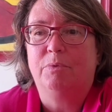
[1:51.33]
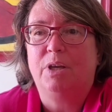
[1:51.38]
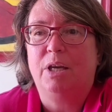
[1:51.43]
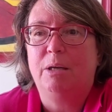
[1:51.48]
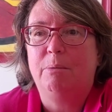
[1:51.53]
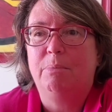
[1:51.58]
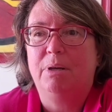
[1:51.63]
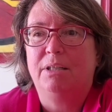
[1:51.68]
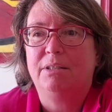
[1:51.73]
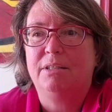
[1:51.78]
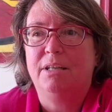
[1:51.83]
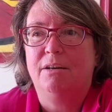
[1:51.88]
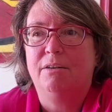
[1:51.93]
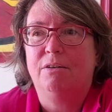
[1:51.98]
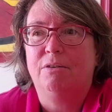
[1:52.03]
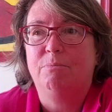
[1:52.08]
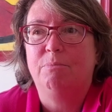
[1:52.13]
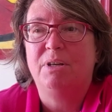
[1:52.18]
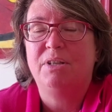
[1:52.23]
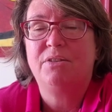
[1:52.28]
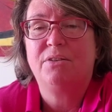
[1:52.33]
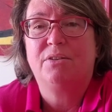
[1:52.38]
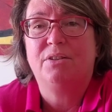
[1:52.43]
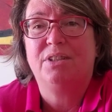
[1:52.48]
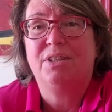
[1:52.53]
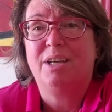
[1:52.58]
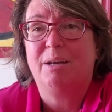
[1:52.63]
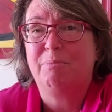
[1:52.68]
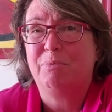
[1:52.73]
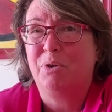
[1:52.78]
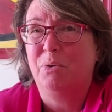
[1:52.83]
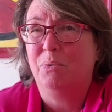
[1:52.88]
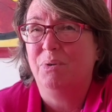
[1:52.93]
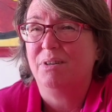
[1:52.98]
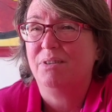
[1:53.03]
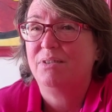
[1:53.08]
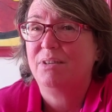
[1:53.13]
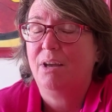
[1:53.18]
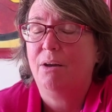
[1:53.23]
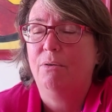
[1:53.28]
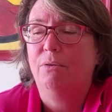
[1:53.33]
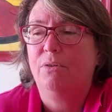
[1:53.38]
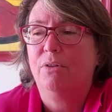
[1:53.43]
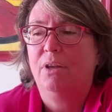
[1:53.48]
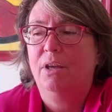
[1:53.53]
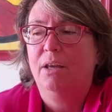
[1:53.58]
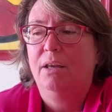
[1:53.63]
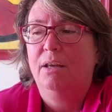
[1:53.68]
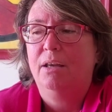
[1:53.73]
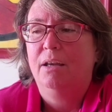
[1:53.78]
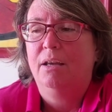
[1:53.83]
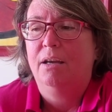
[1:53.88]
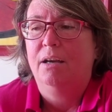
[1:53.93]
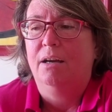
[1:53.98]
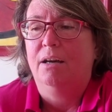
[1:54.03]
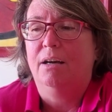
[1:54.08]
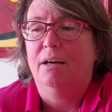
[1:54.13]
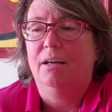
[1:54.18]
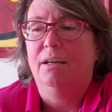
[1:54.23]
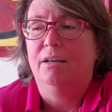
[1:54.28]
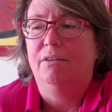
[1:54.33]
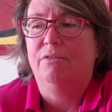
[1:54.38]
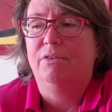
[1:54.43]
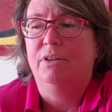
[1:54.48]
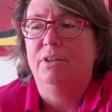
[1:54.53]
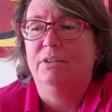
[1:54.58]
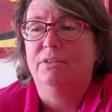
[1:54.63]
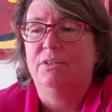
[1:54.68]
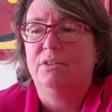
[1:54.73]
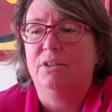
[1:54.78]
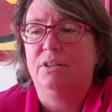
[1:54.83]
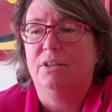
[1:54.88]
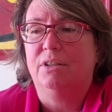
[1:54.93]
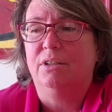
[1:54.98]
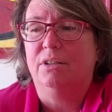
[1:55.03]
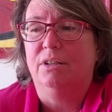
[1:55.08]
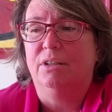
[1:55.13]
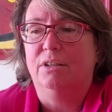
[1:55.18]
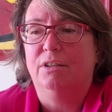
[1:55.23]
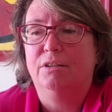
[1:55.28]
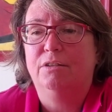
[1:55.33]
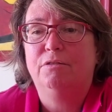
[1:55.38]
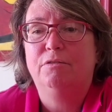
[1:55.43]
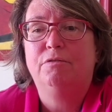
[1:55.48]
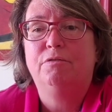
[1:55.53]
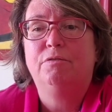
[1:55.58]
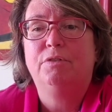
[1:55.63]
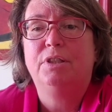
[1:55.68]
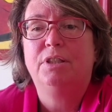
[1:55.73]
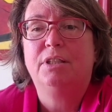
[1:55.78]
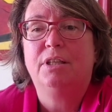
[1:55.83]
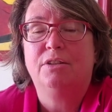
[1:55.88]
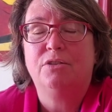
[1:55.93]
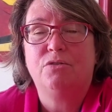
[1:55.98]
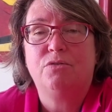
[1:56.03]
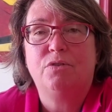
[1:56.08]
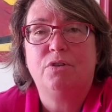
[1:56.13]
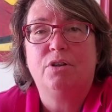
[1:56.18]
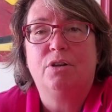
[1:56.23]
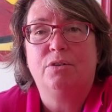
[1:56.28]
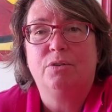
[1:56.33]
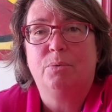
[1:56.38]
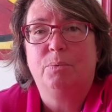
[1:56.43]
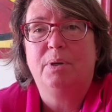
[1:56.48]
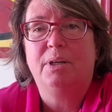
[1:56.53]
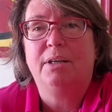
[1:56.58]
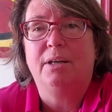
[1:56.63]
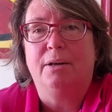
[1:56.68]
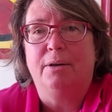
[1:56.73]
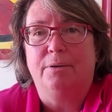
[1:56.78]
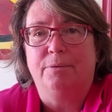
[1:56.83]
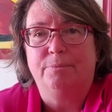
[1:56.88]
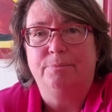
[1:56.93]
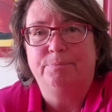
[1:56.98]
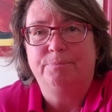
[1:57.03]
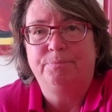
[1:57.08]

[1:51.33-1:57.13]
Came back down and basically kept going south. I have hit every country on the way down.